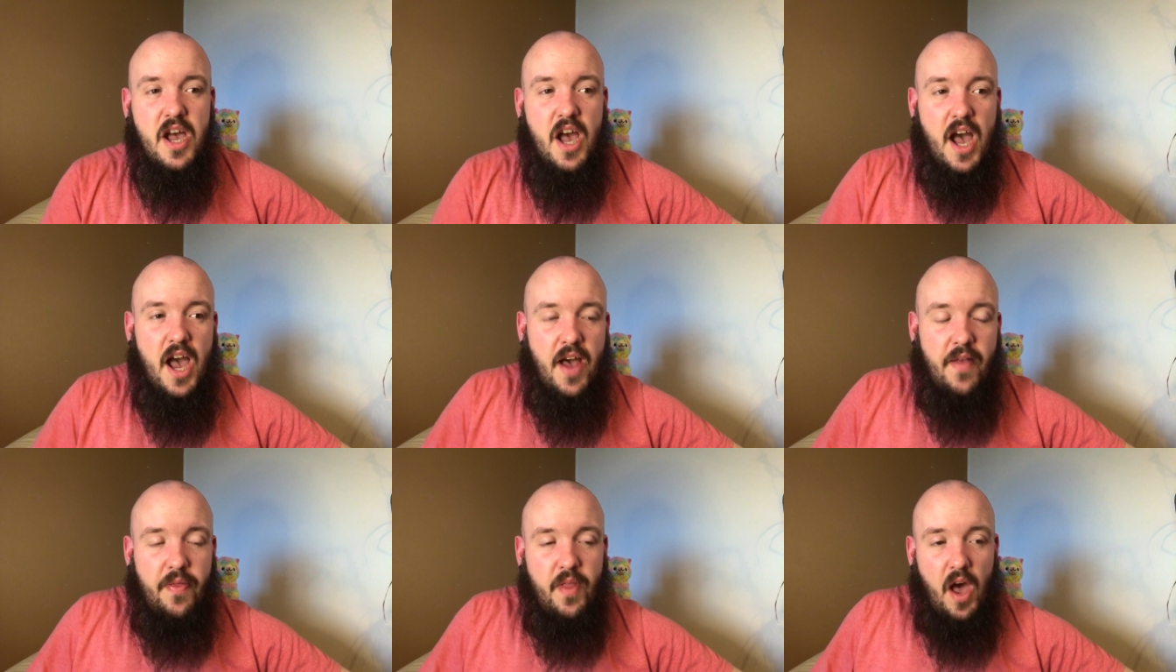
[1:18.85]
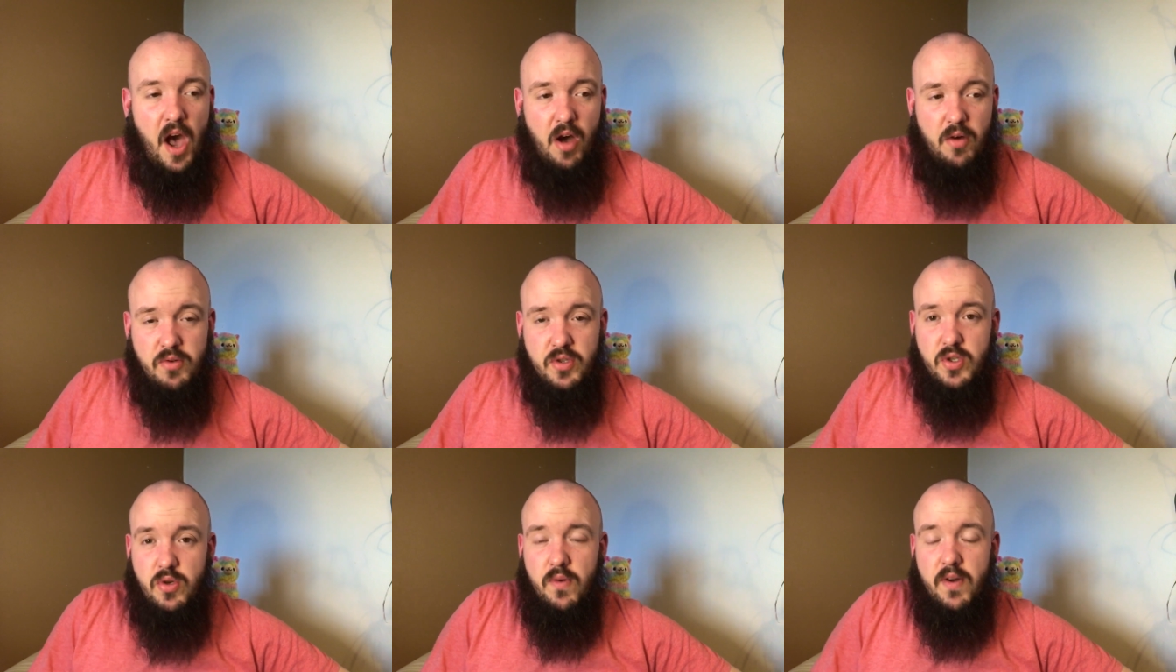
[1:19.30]
And the
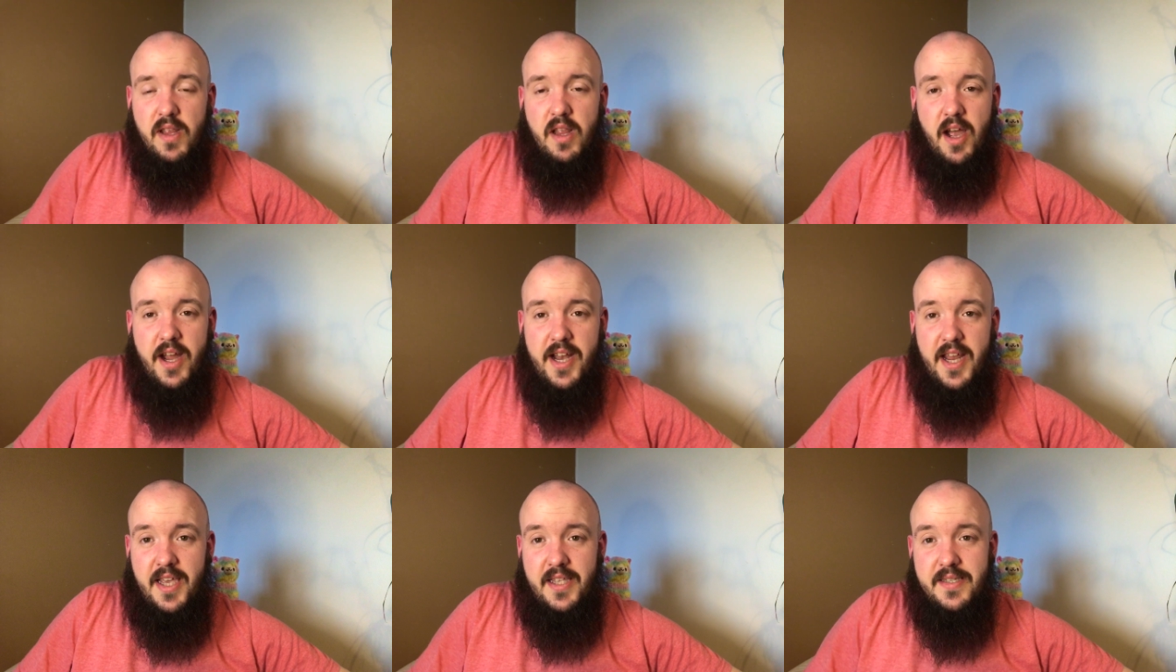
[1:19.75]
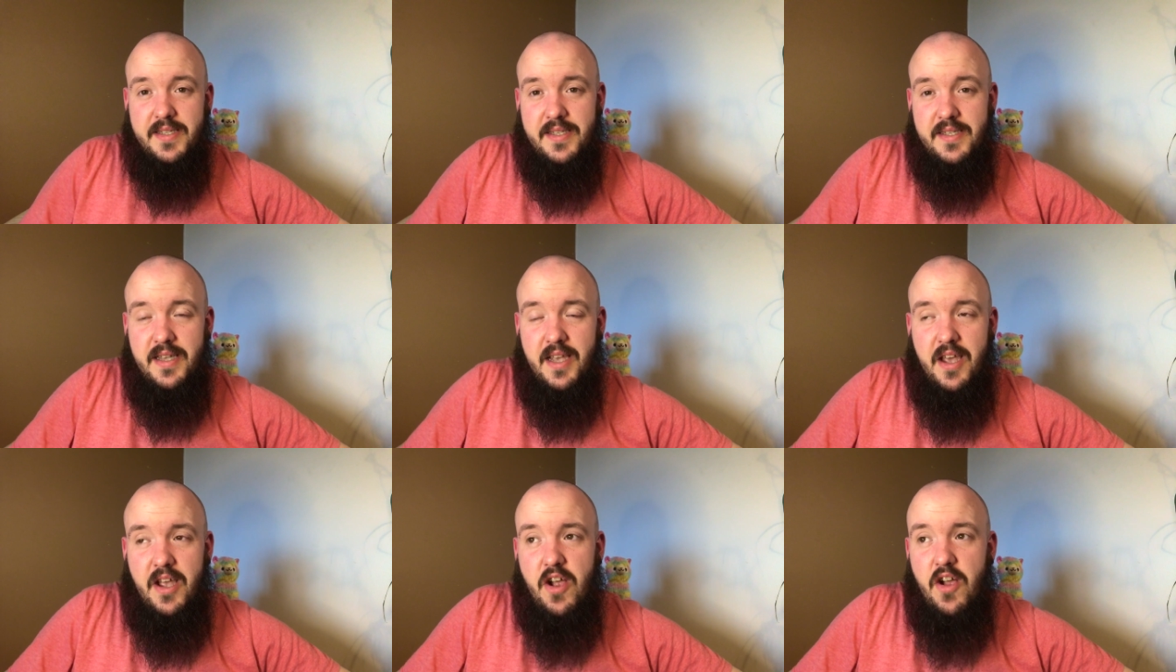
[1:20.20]
whole storyline
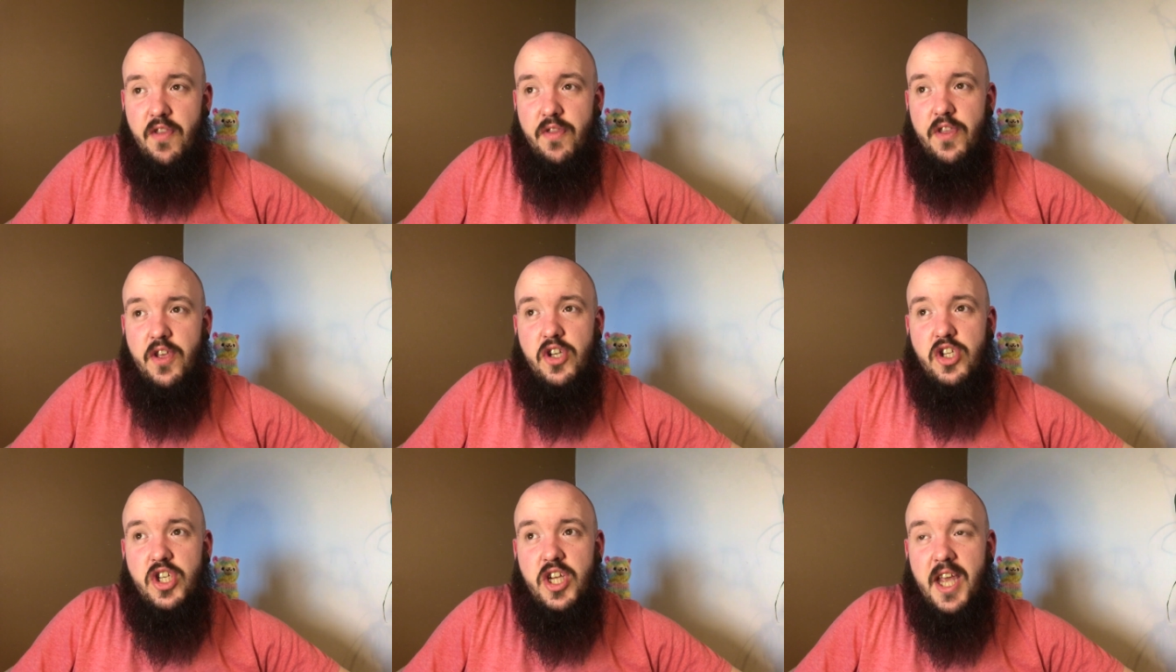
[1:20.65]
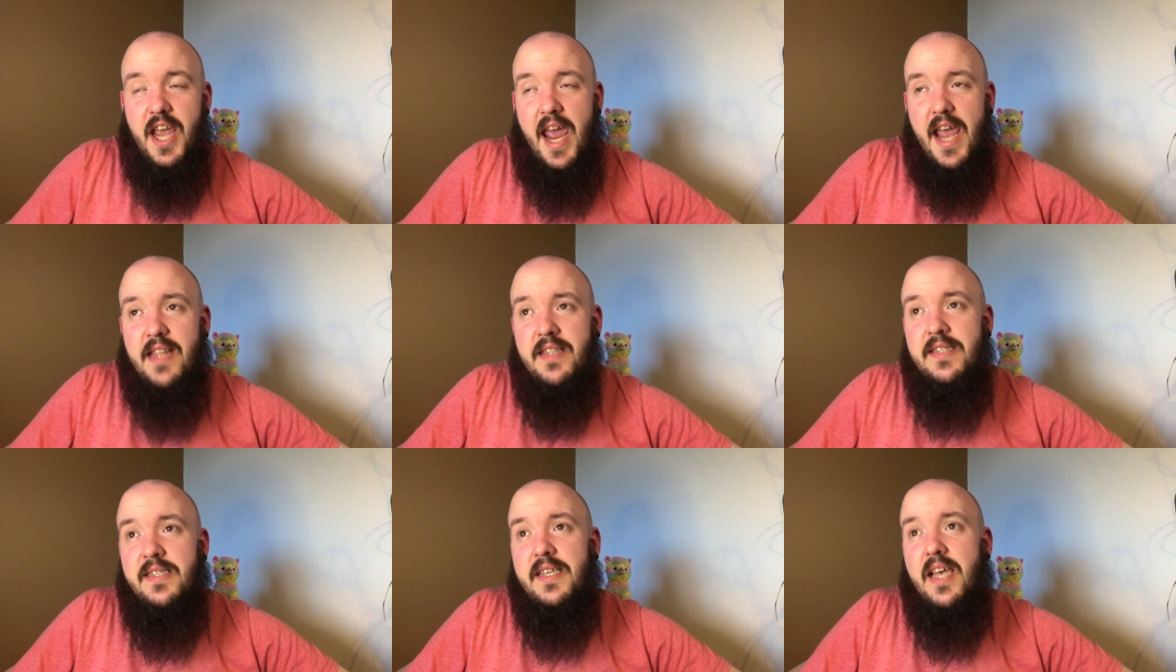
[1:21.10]
is that she
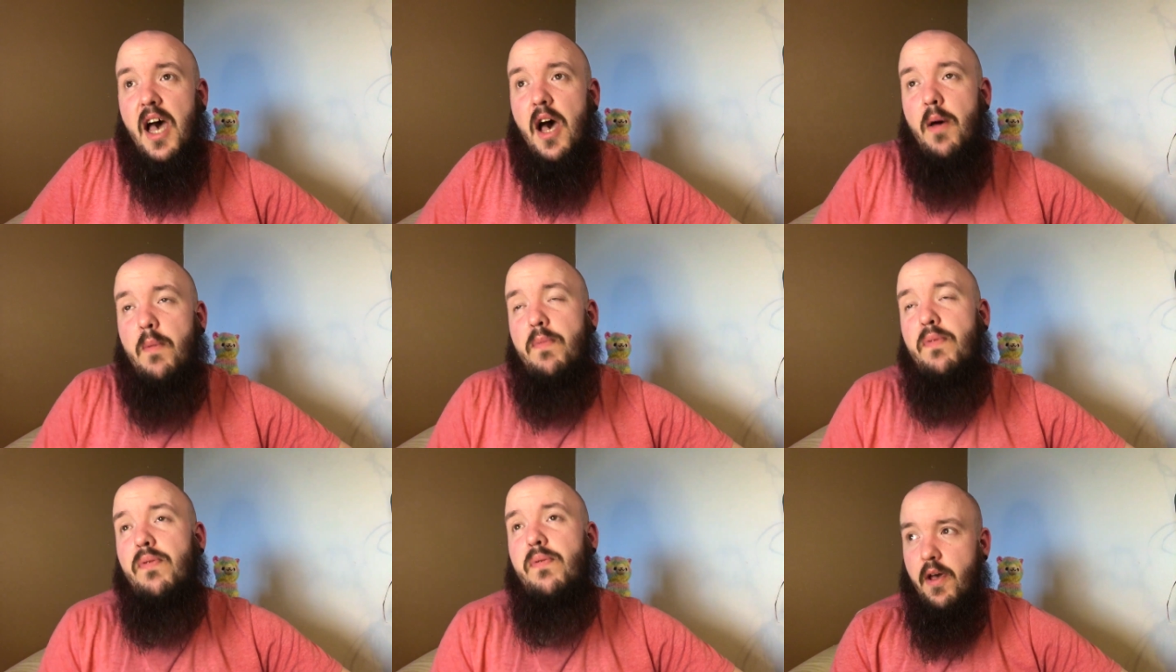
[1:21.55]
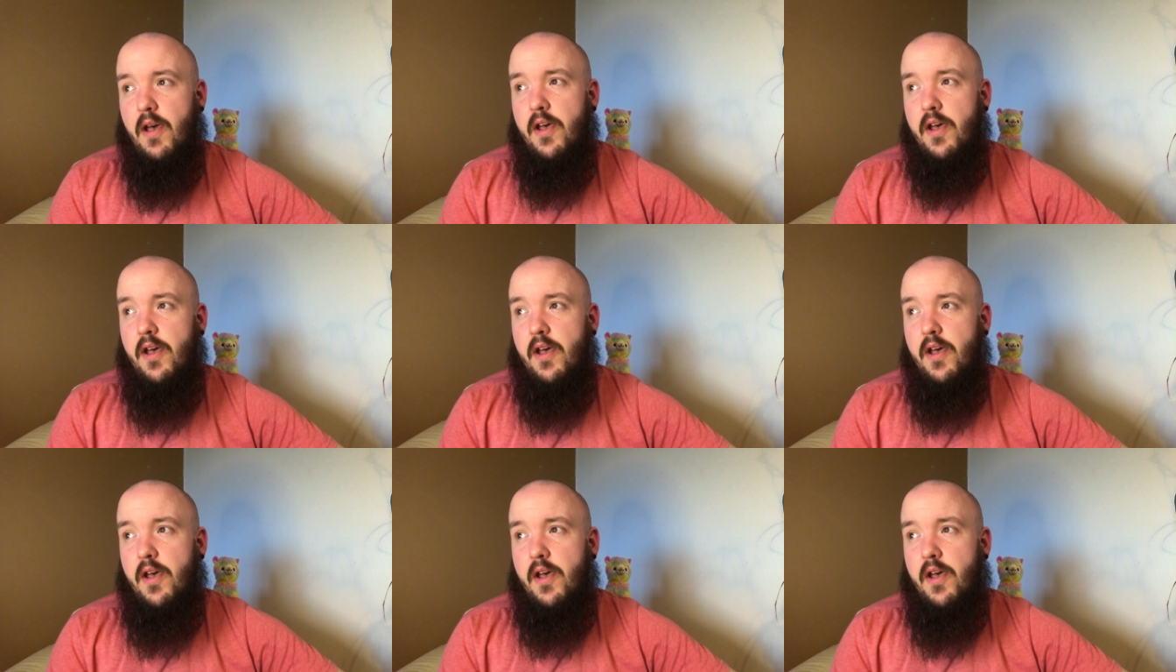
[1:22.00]
ends up